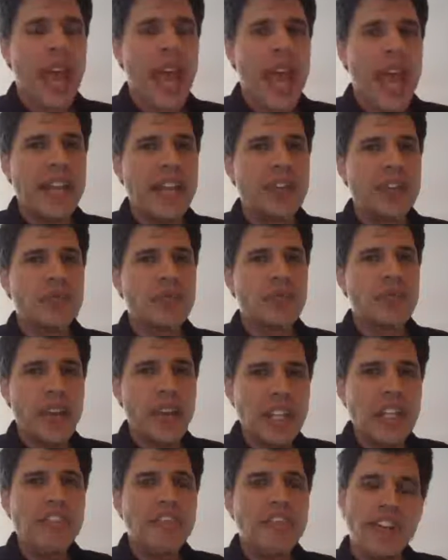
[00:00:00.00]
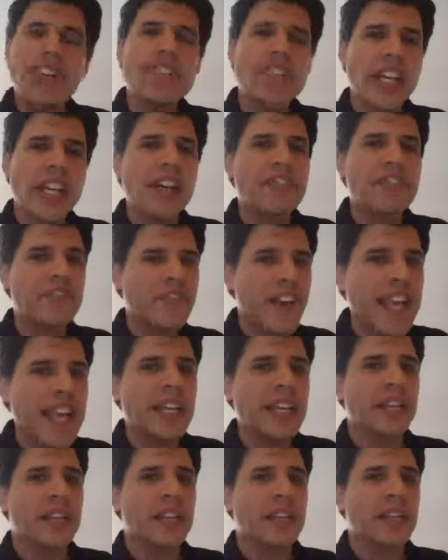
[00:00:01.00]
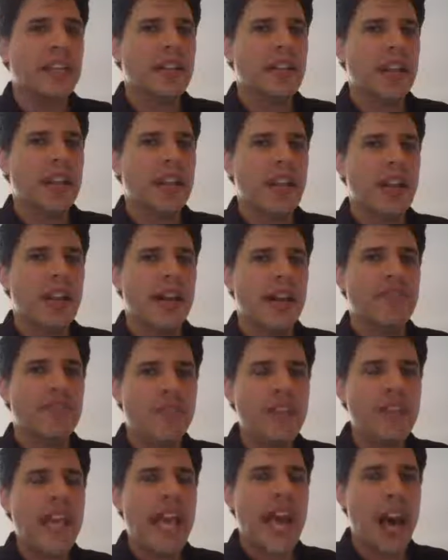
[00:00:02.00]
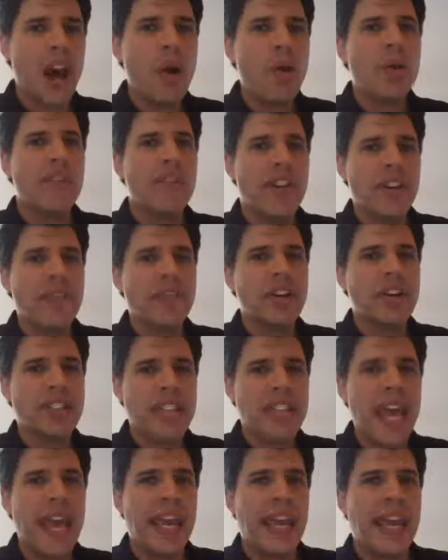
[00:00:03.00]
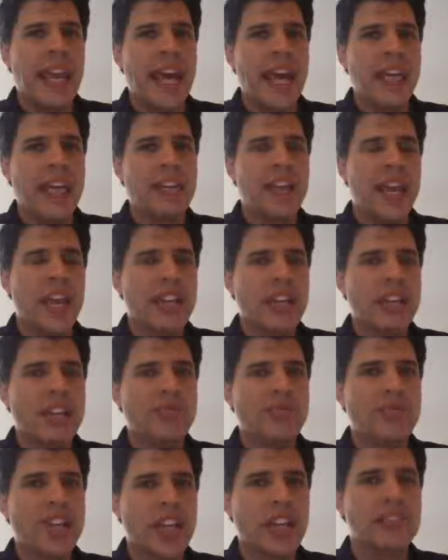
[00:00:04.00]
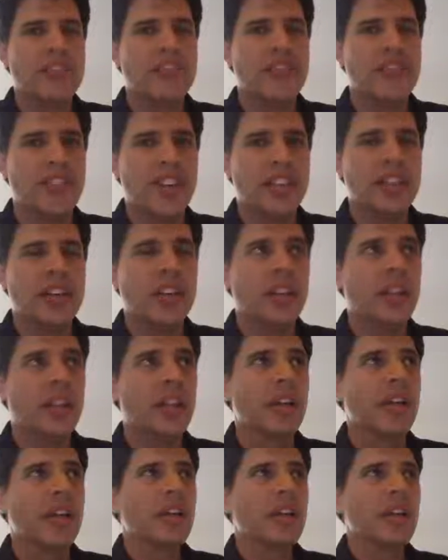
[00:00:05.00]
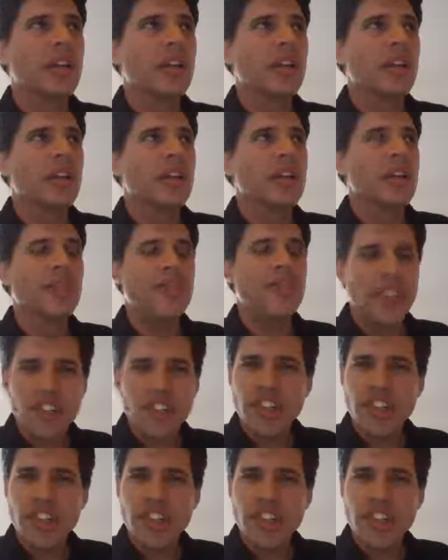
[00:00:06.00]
And it really feels like a fight every hour of every day, and you just feel, you feel